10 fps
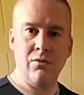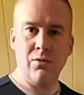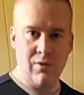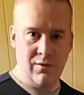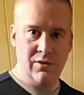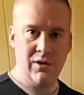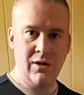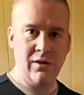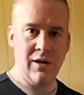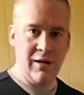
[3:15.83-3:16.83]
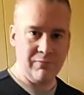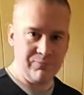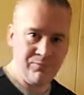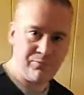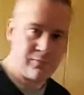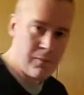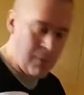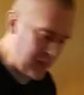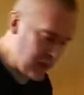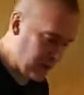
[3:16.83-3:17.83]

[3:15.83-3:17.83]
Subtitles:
3 of us eating tonight. The